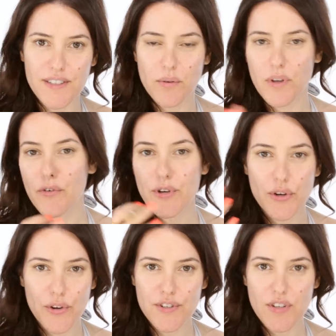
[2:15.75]
So you've already
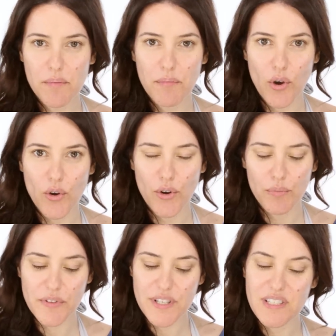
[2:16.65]
got your sunblock on,
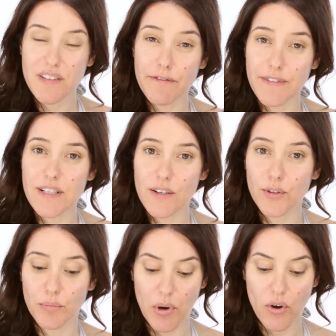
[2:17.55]
but this is a
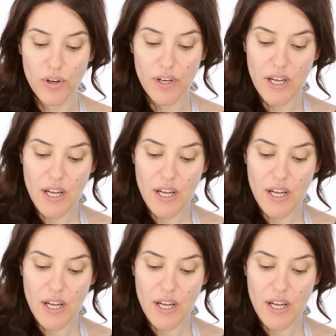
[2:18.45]
physical block.